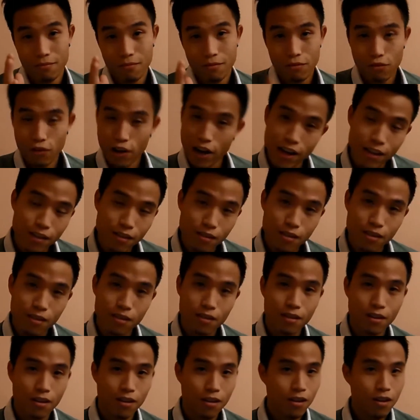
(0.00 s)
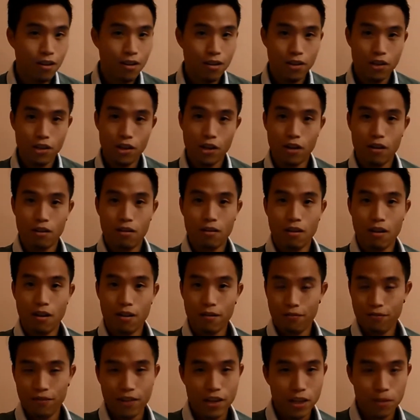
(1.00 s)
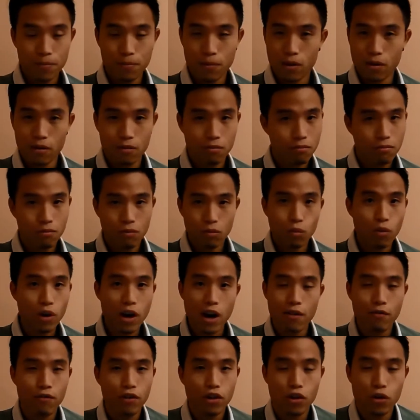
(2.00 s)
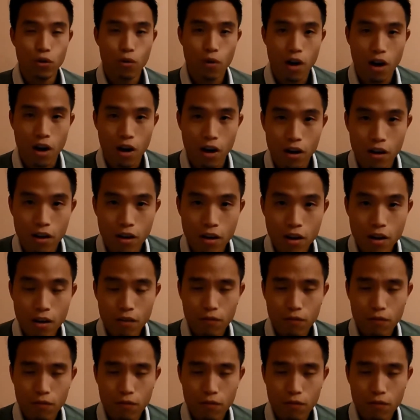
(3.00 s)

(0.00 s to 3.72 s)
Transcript: Friends, you know, of Facebook, wherever you are,